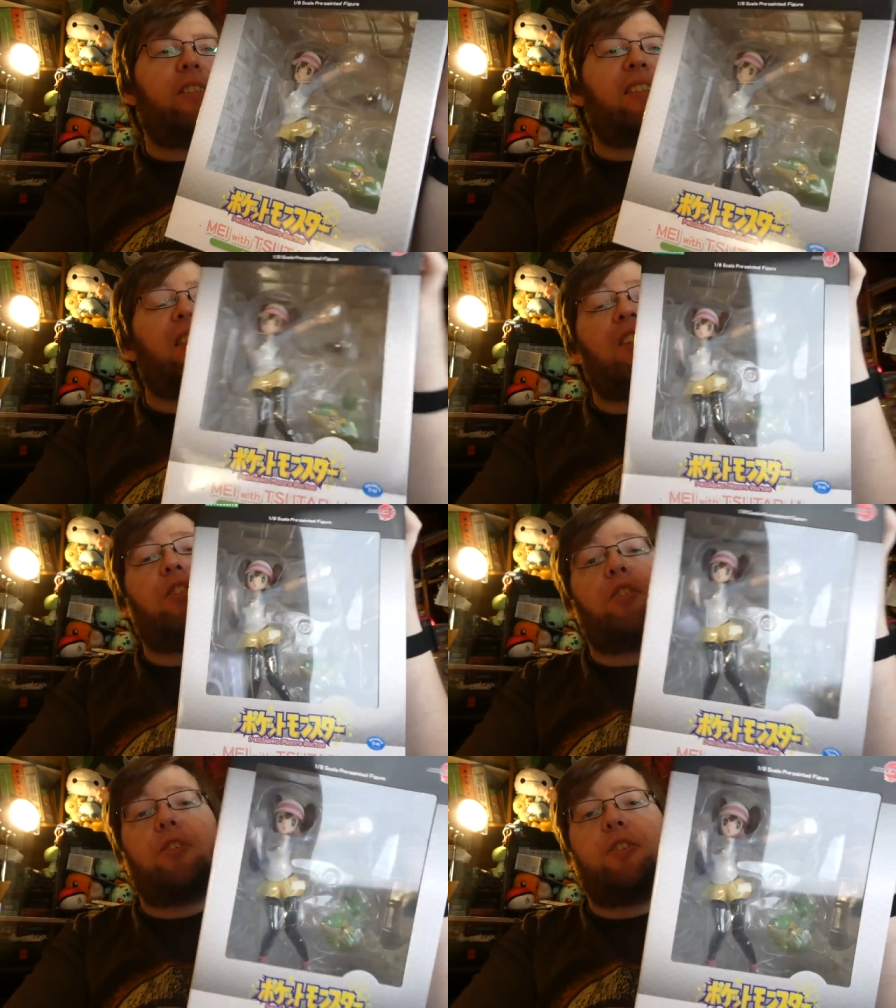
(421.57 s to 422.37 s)
This is the
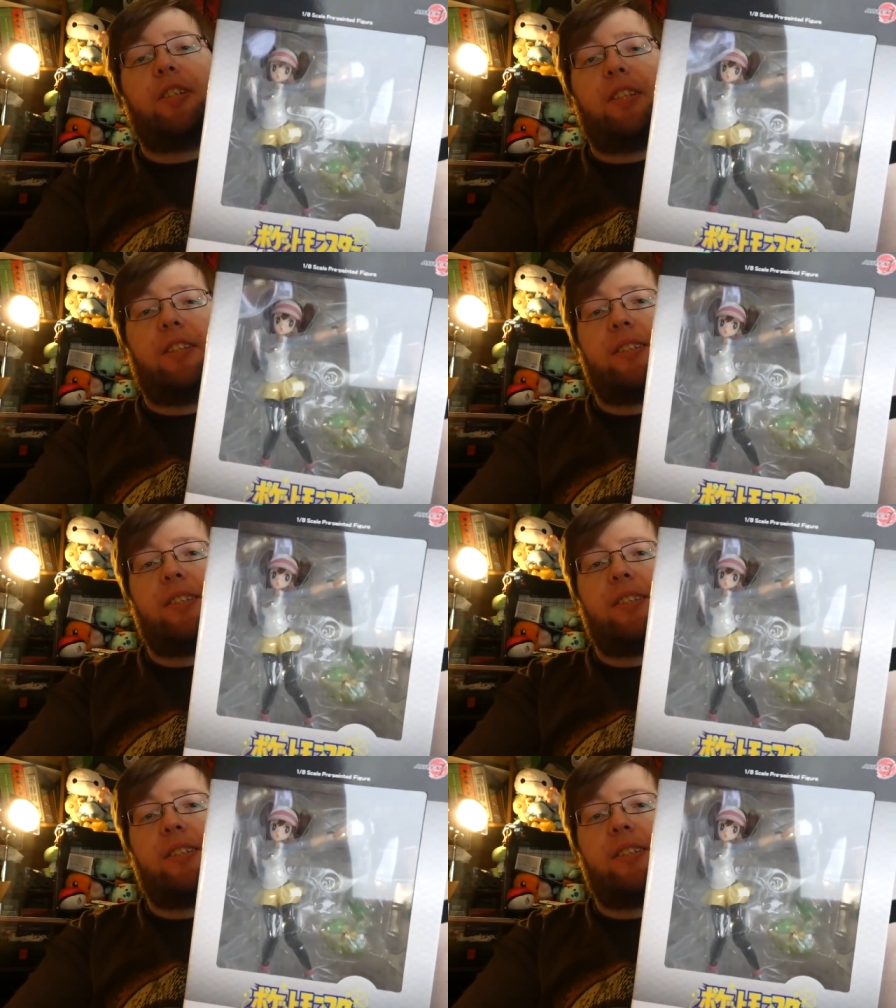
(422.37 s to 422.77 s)
third in the